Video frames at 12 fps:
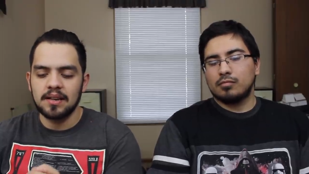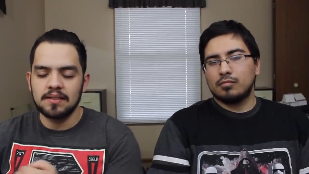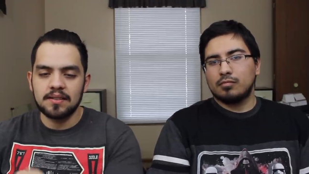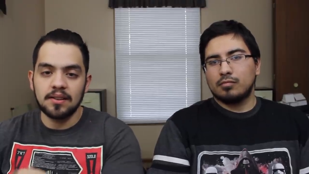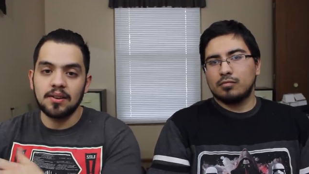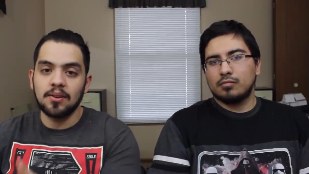
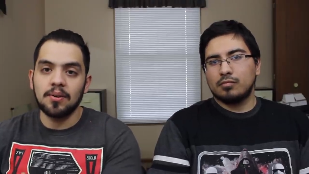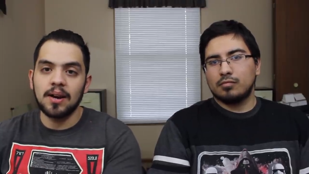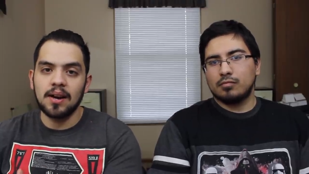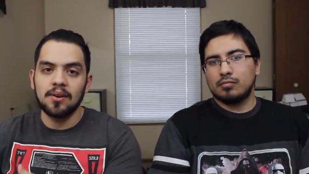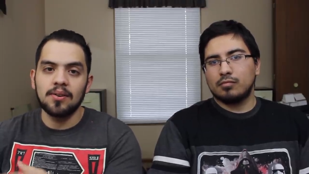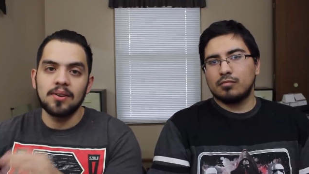Speaker 1: it's gonna go
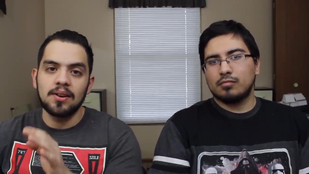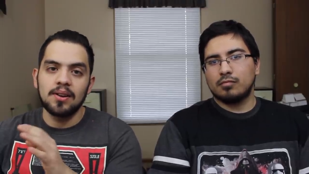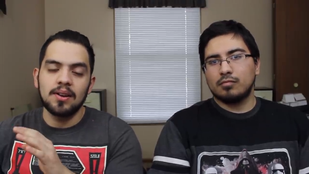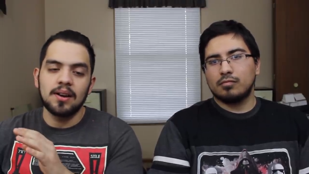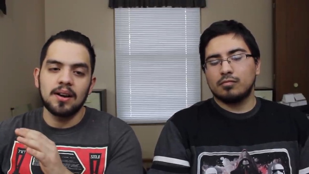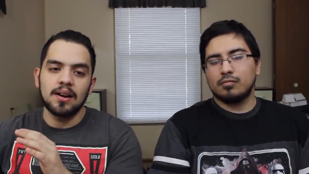out,
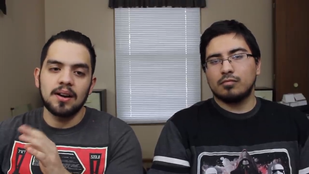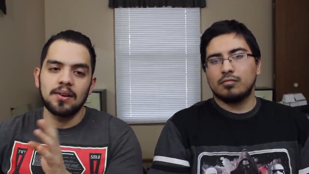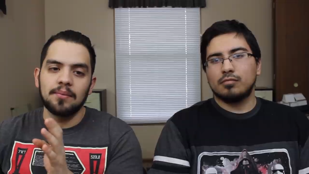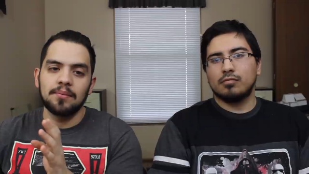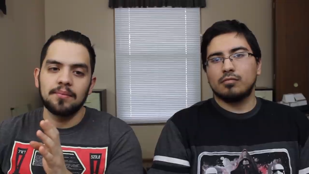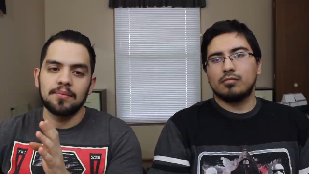
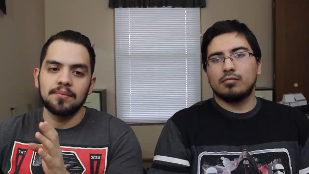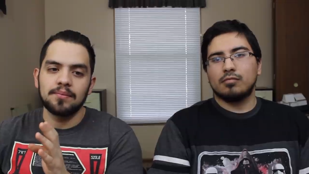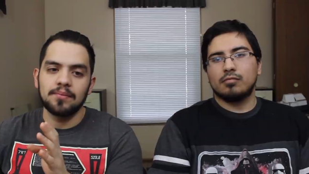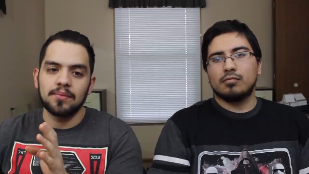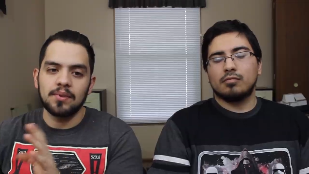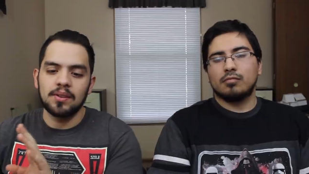um,
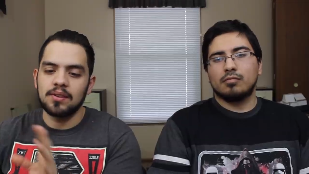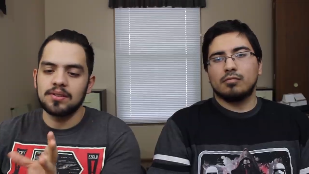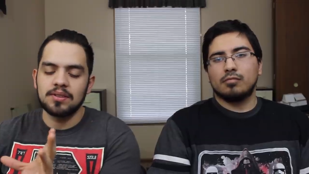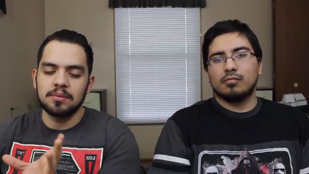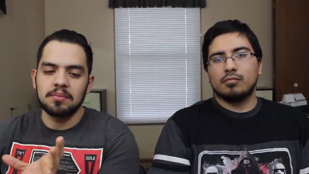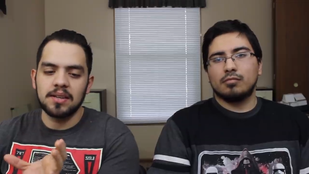
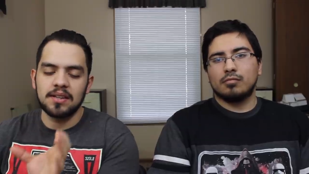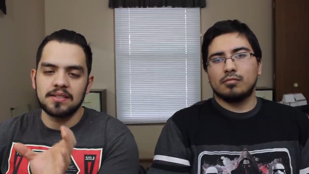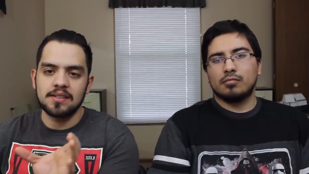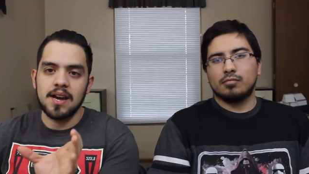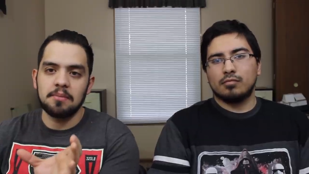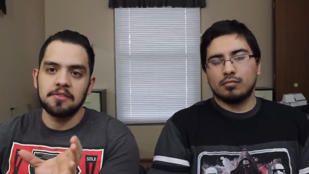the bidding
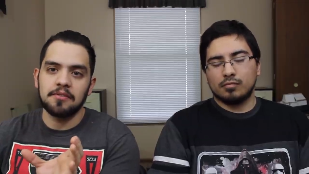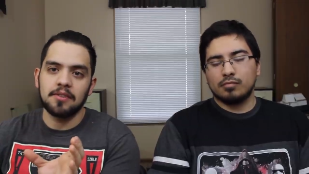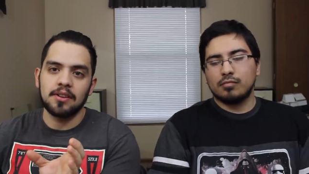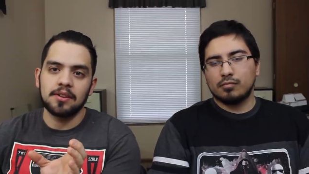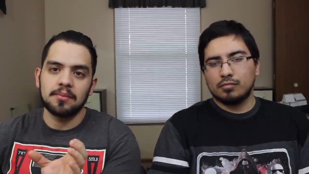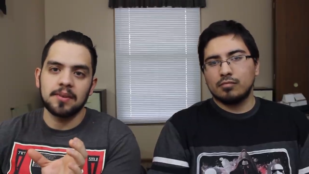stops for
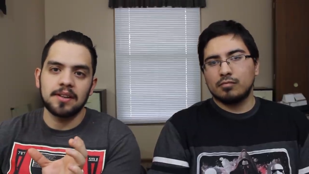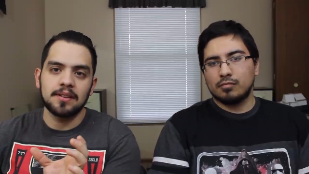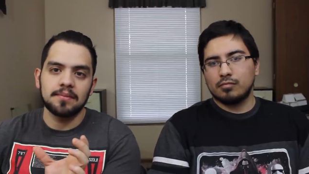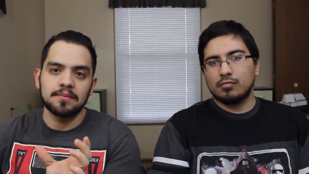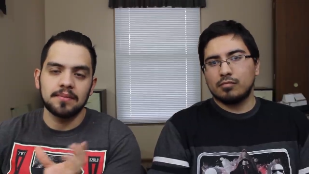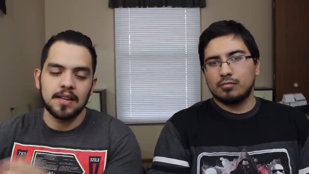a little bit,
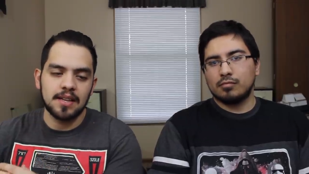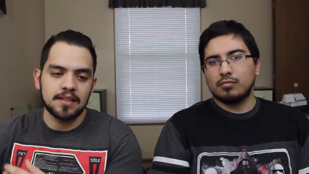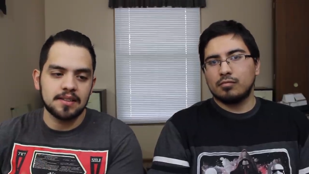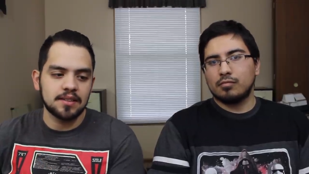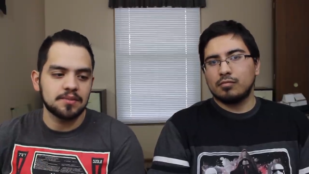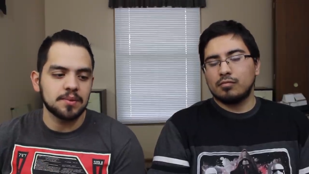and
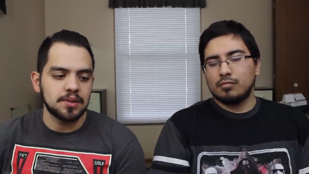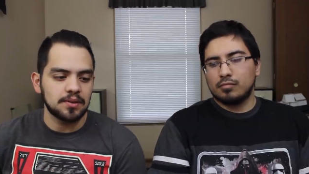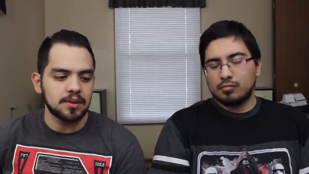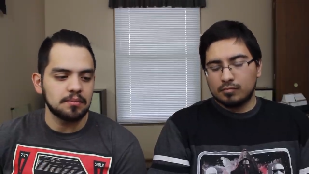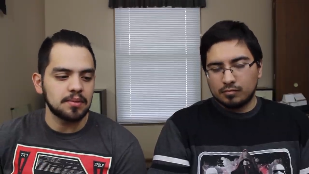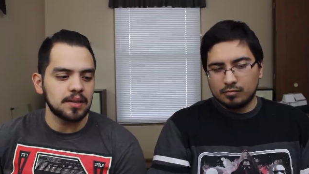that, that's when you
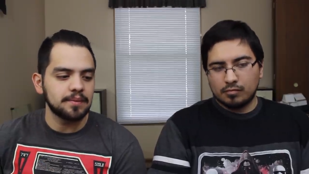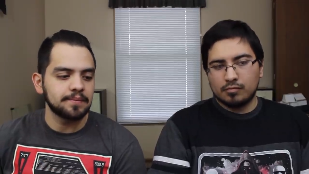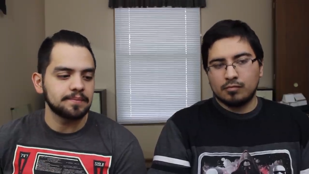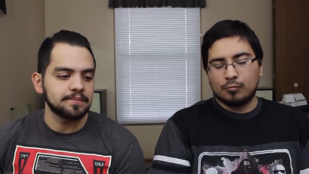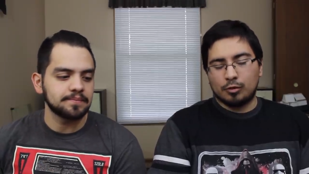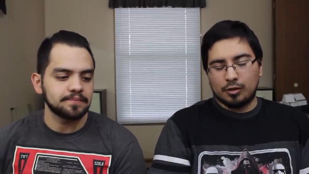could bid.
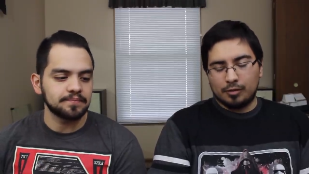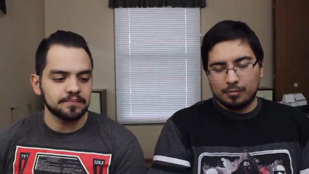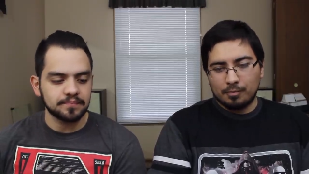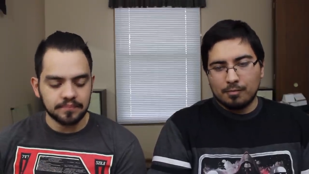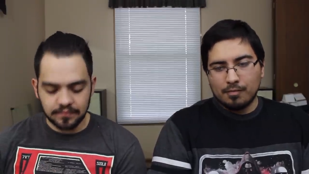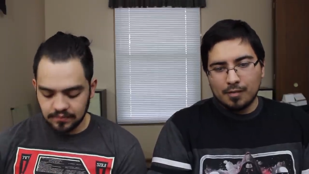
Speaker 2: Right.
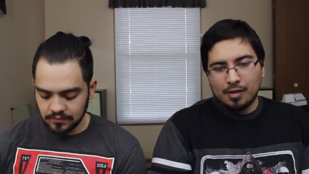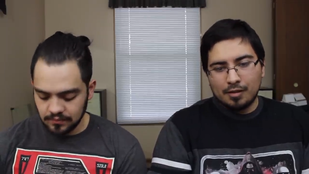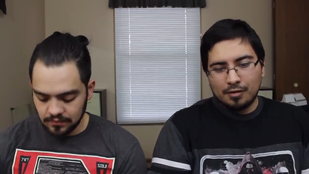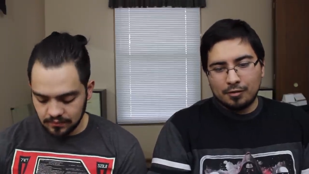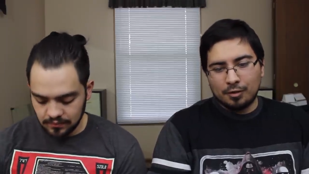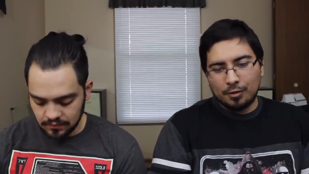
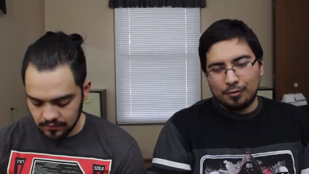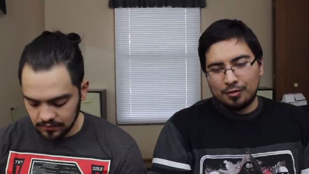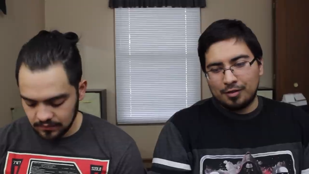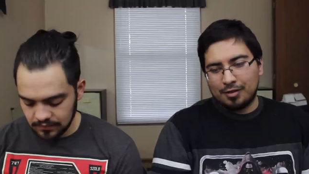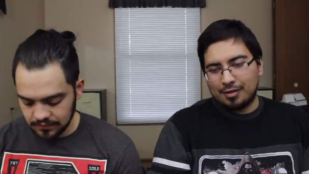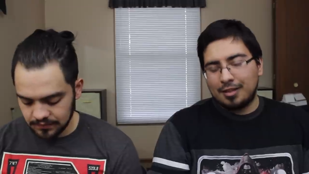
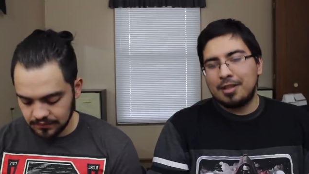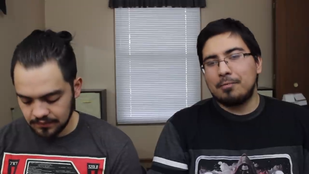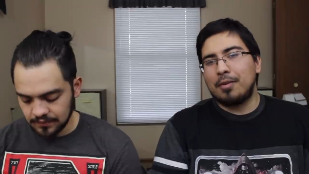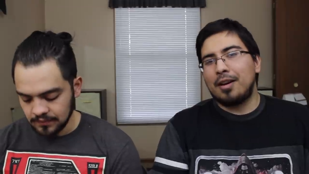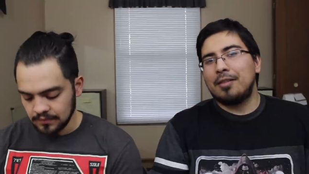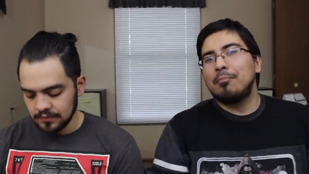Don't just
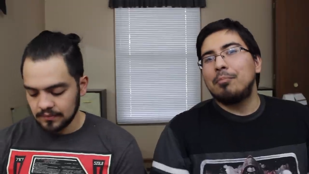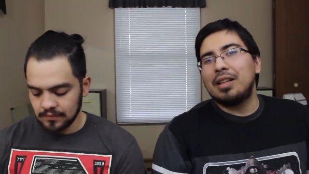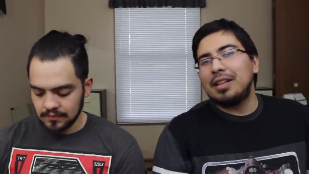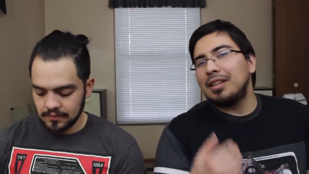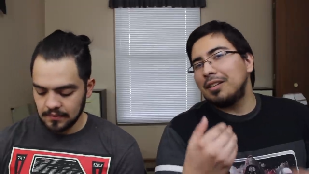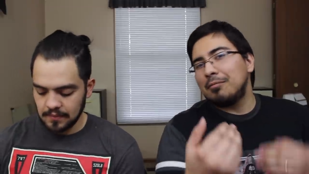keep on
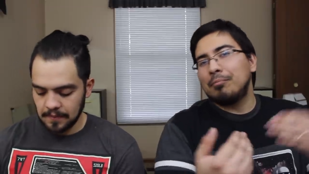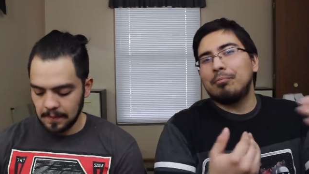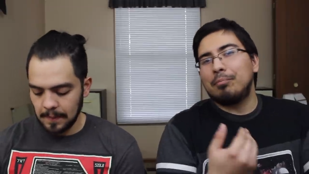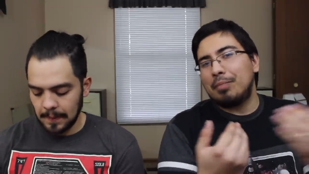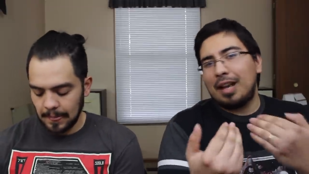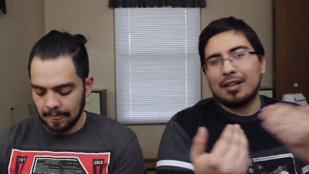
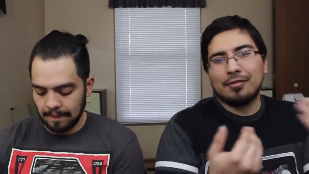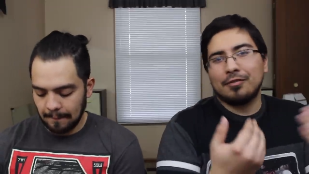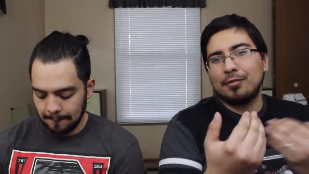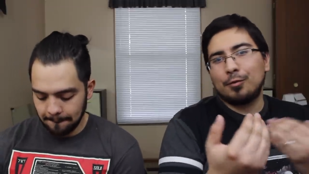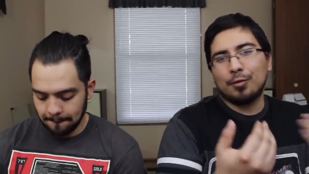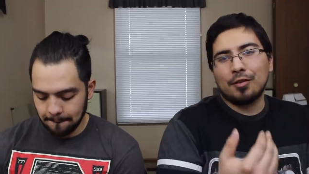bidding back
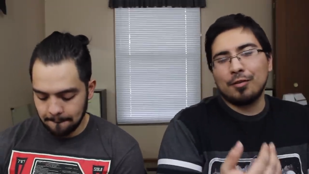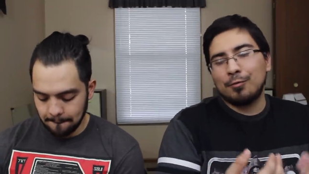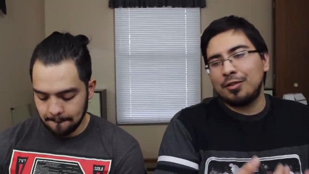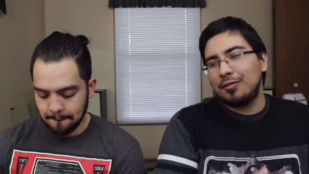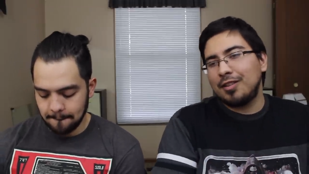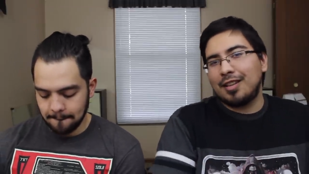and forth
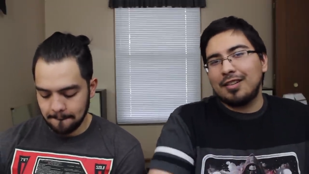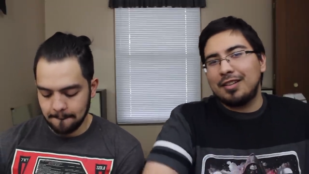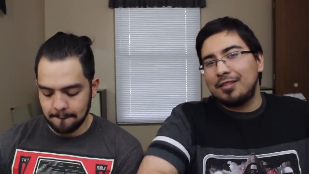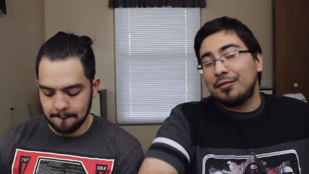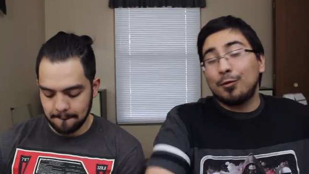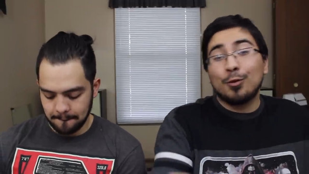when you've got
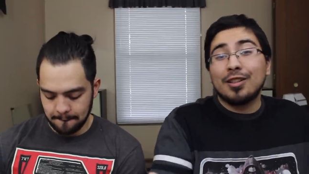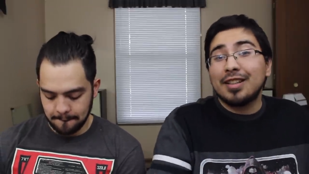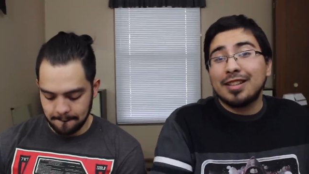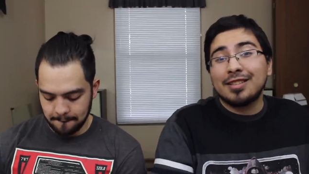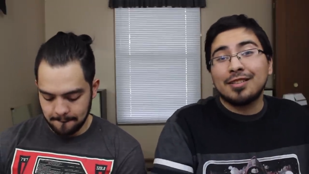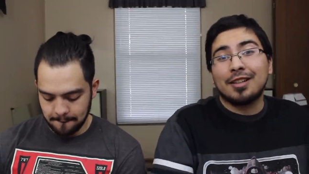like four
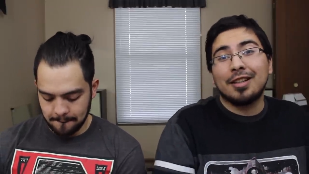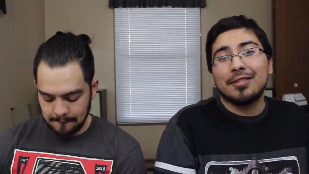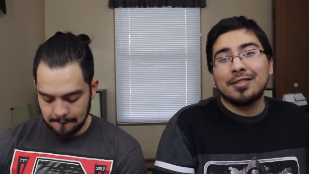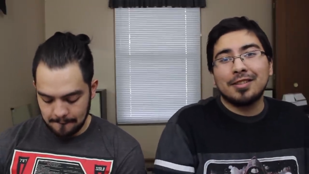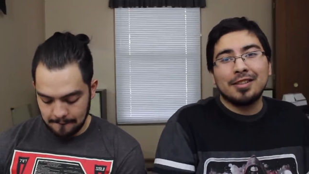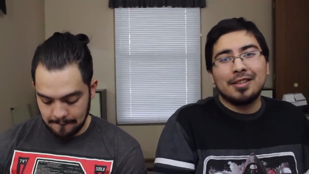days
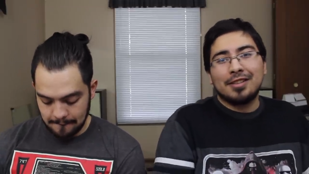left,